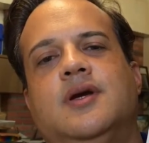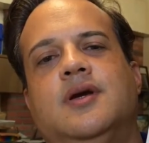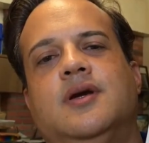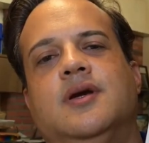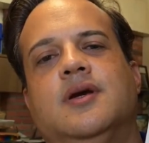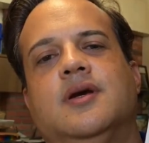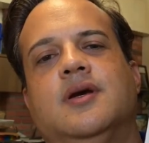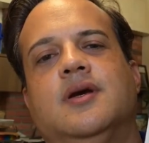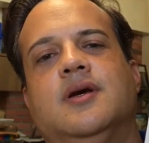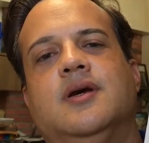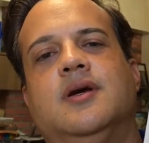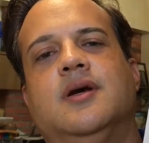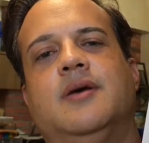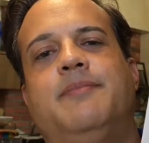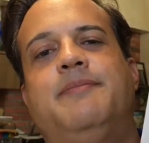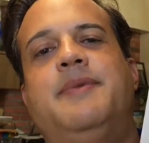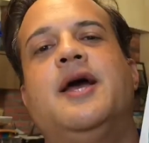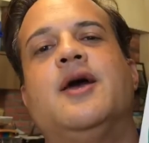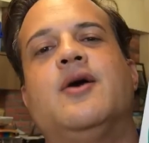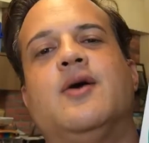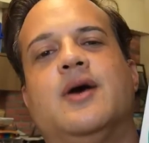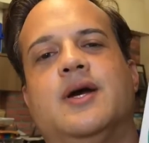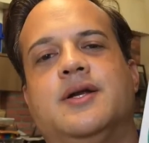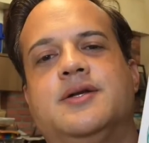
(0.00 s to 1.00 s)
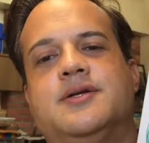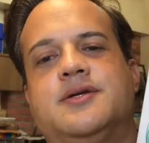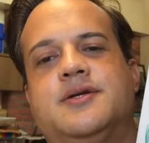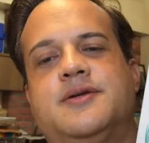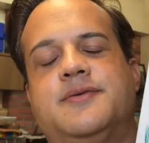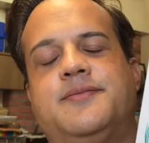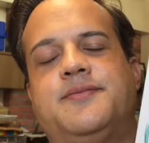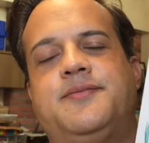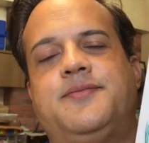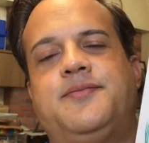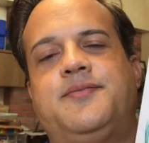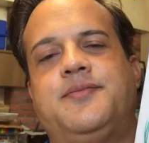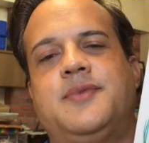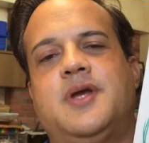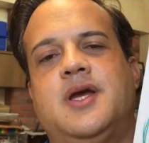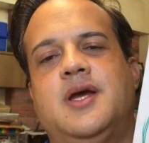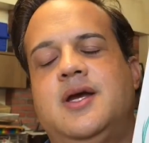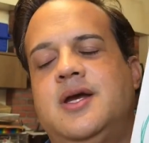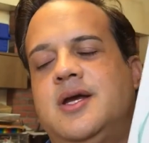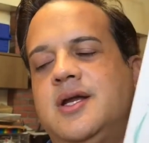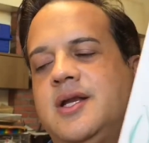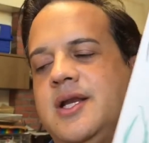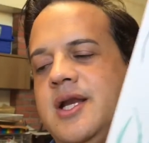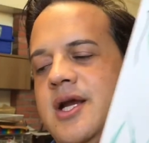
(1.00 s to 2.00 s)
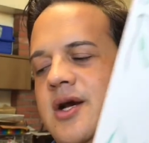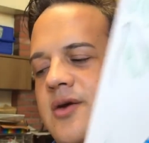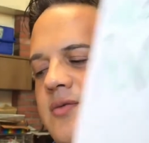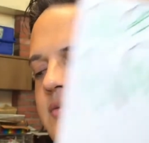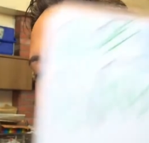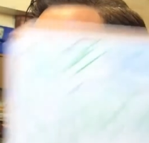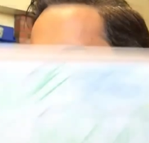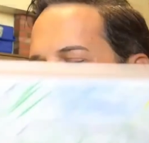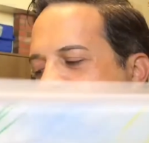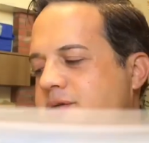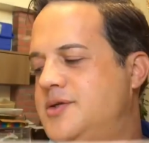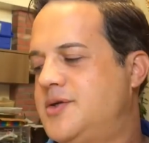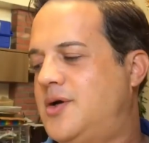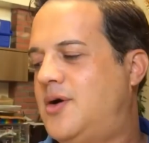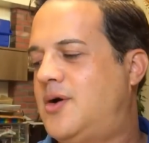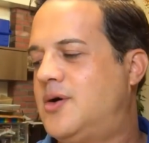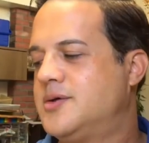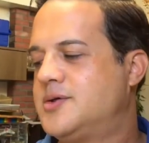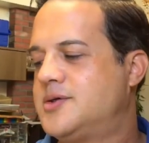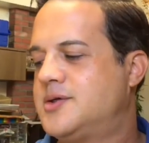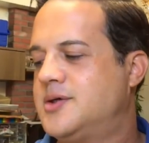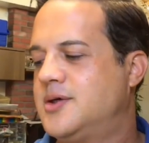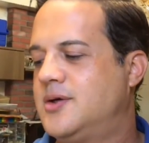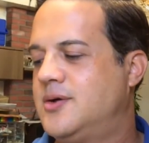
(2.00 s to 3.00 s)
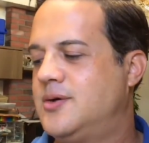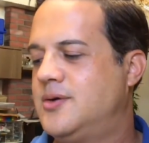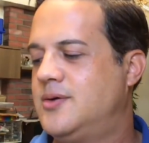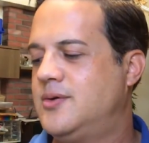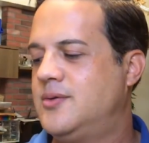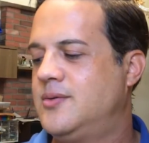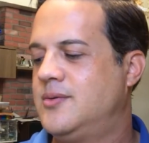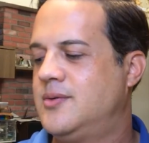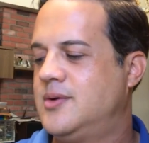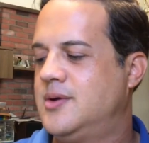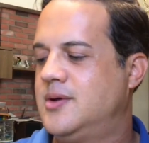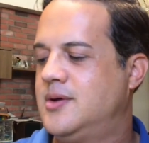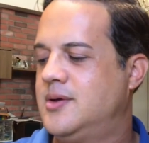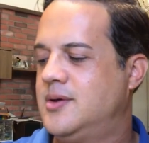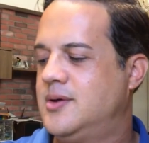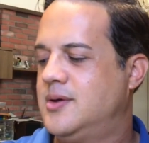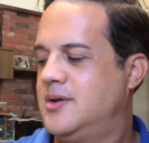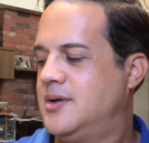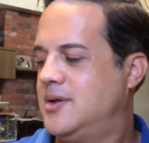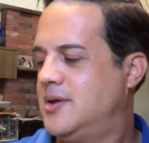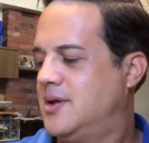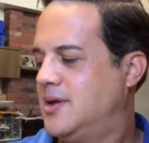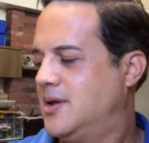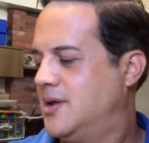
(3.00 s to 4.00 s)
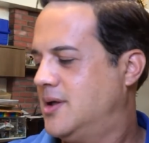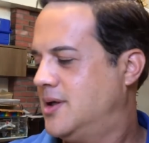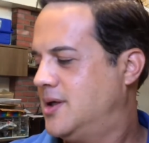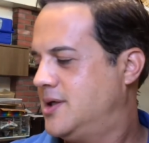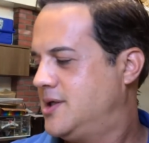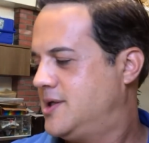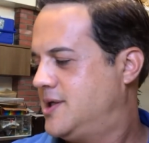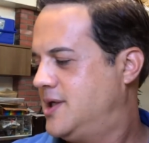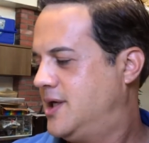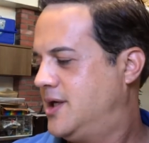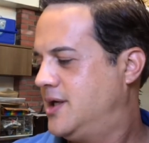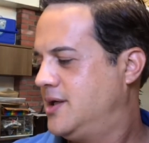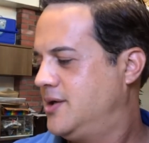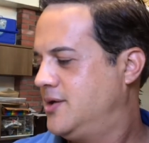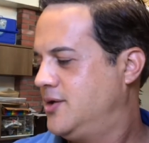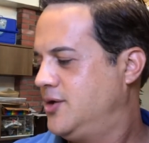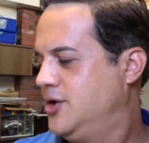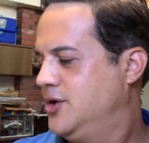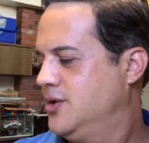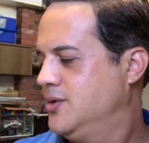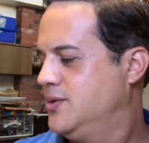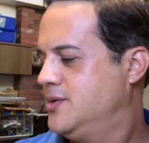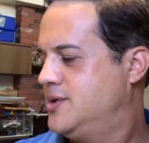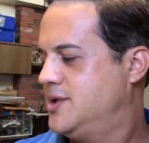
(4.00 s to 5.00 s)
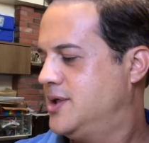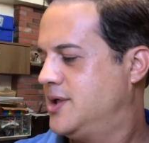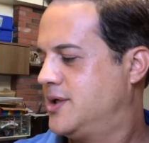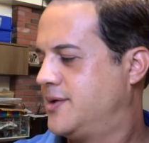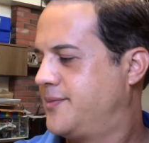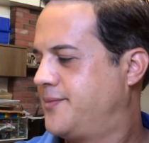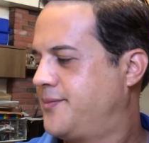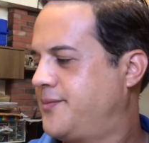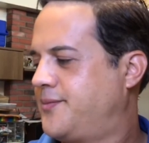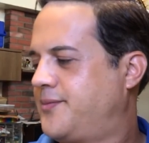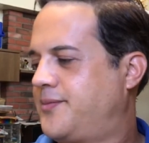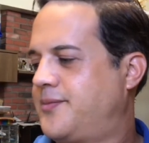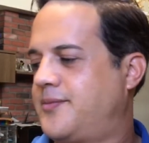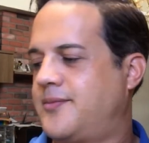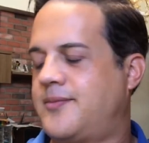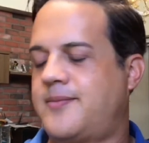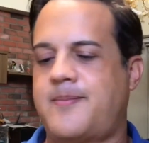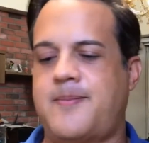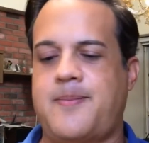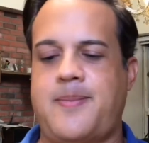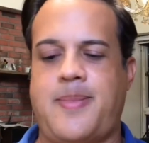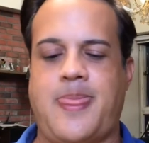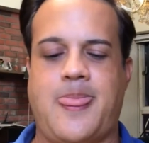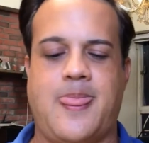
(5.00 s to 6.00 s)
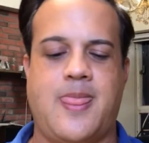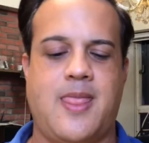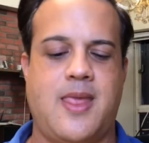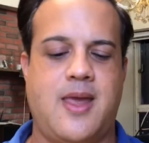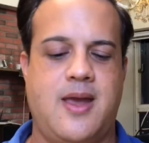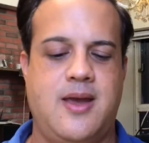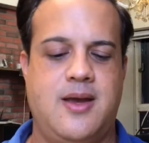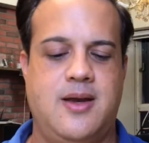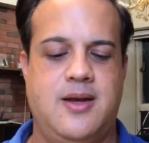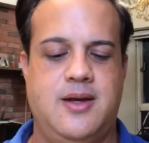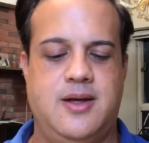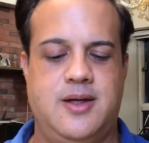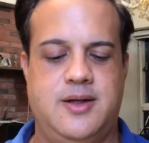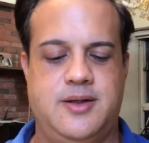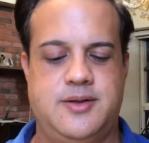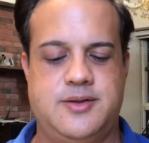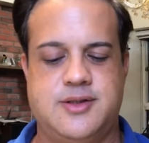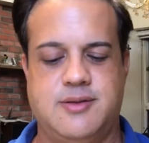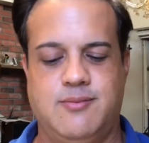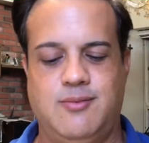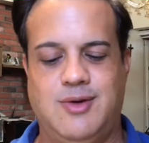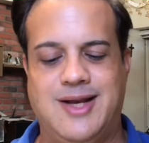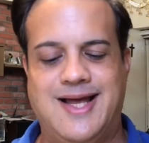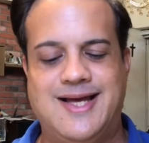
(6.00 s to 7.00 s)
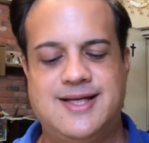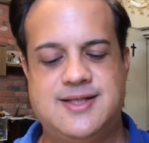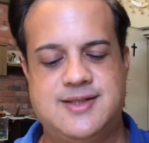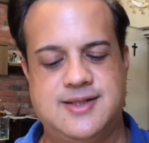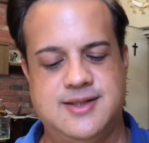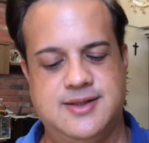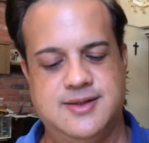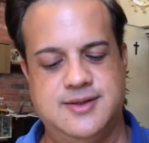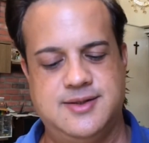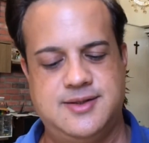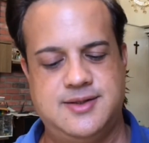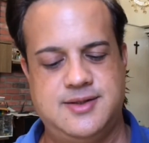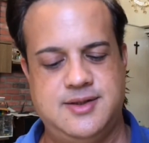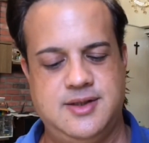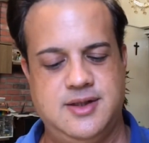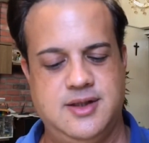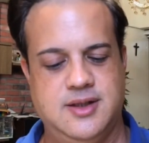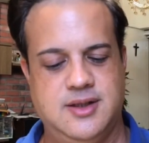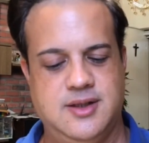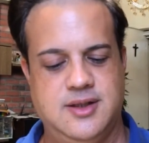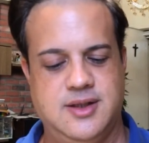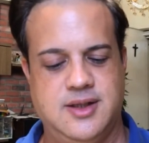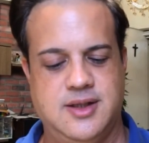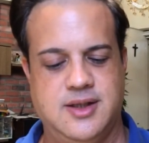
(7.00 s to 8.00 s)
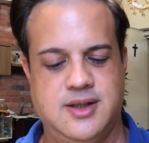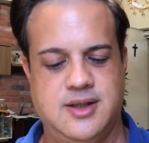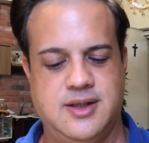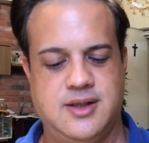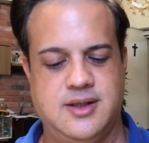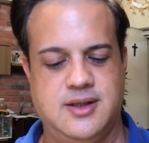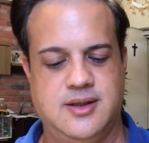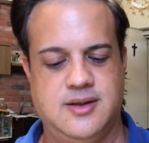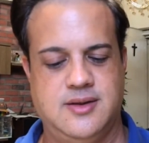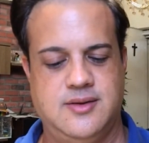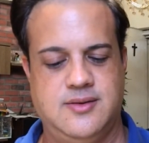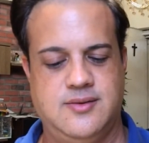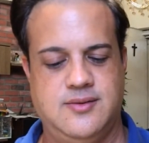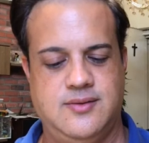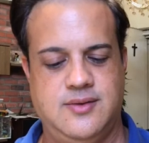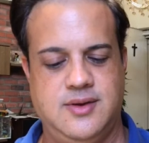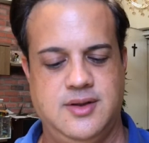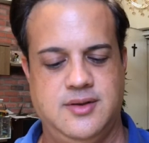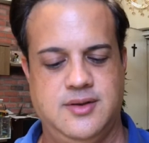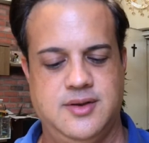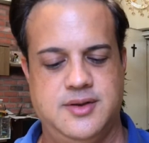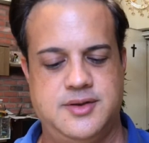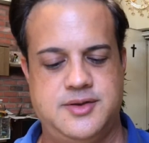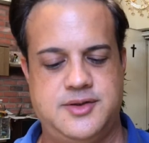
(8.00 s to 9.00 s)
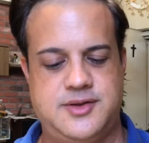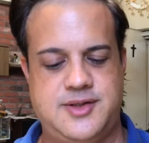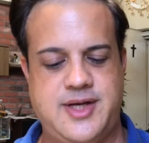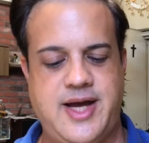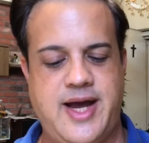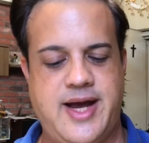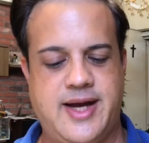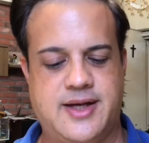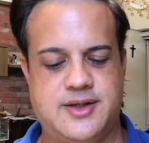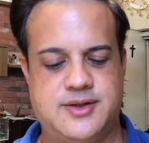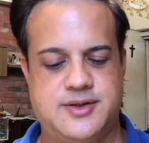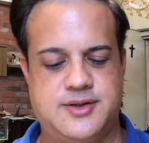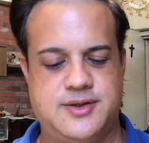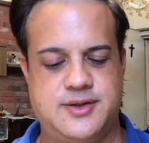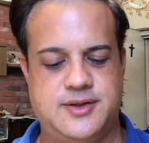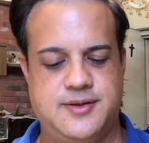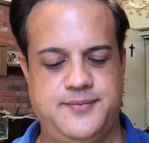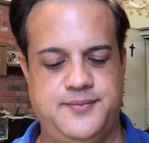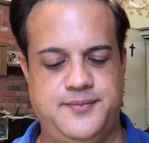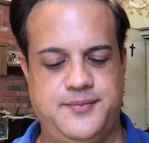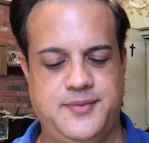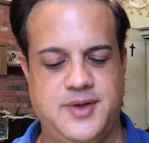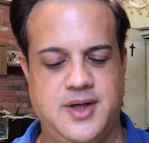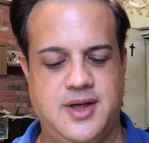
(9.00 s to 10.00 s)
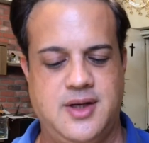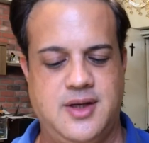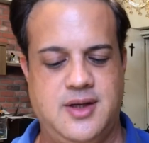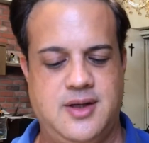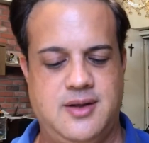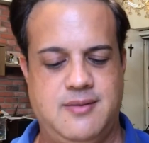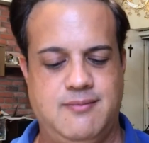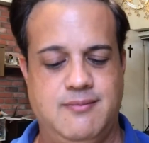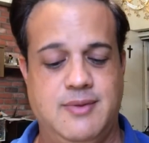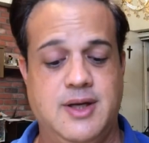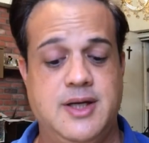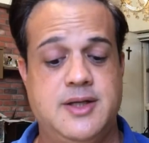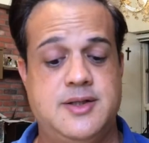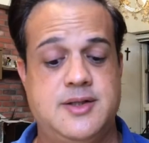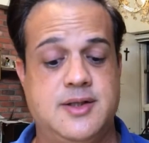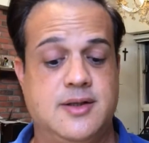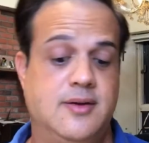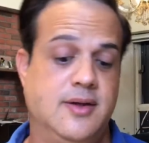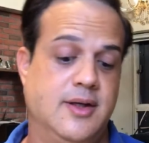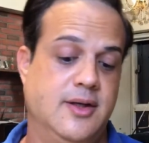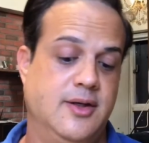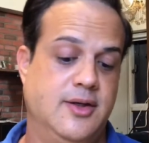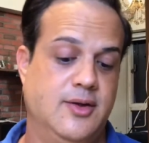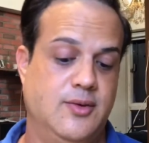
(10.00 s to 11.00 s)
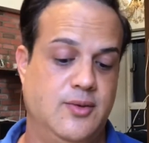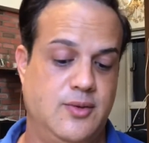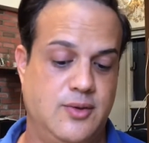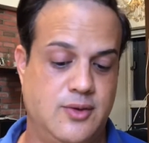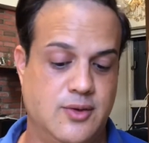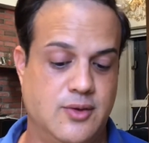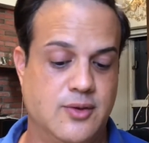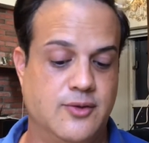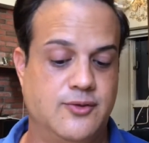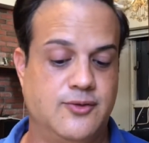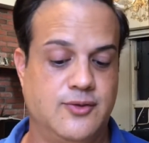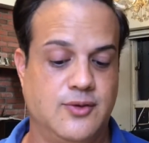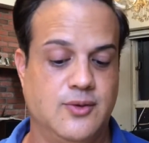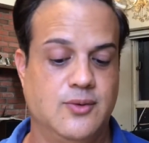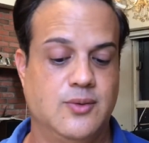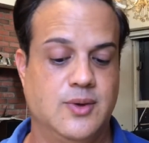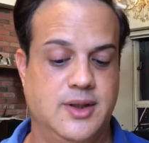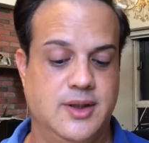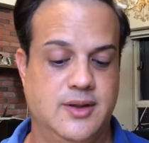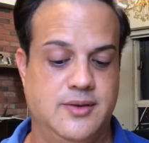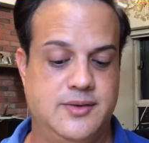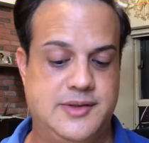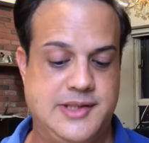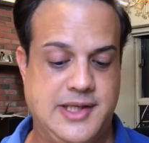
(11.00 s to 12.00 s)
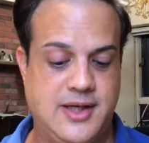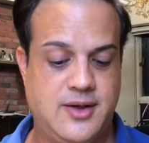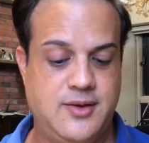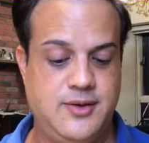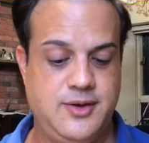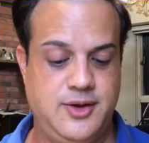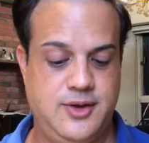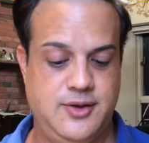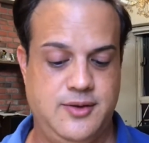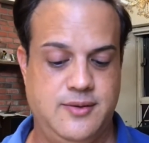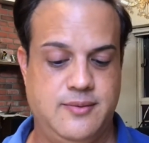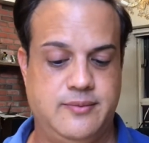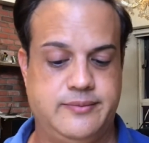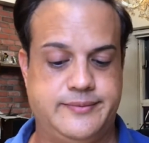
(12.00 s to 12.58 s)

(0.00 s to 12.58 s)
a parrot. Now this is also done using some lessons in this text. Basically, they'll go through and they'll tell you